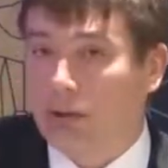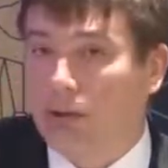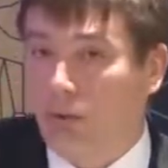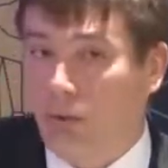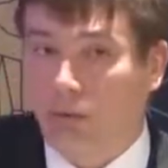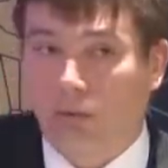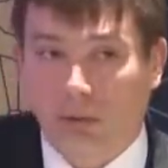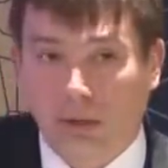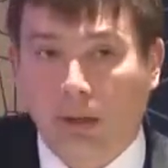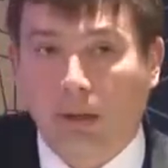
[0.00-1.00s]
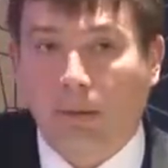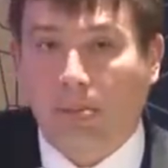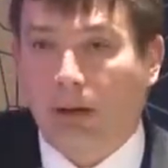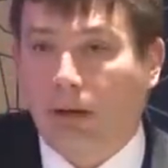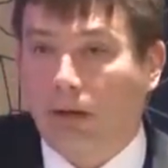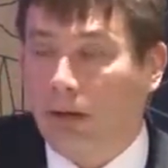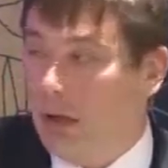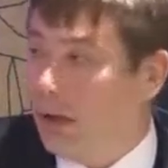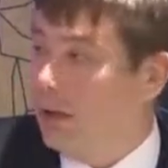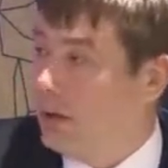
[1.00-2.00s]
it's tooth.
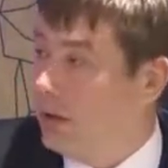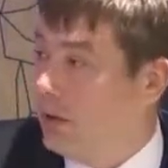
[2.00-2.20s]
Young